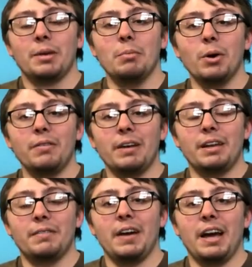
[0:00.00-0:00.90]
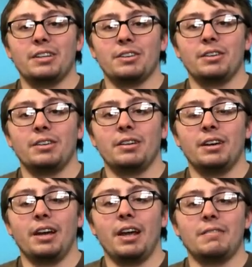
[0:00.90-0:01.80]
motivating factor.
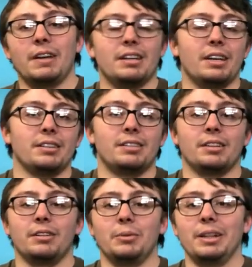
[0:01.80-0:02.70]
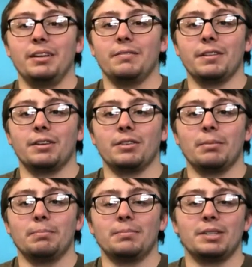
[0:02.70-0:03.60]
I have 8 days till we leave for the
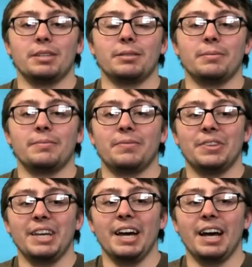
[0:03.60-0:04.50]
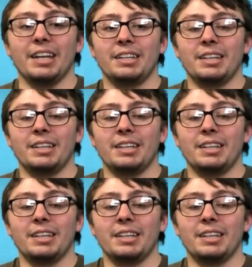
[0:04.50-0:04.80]
trip, so yeah.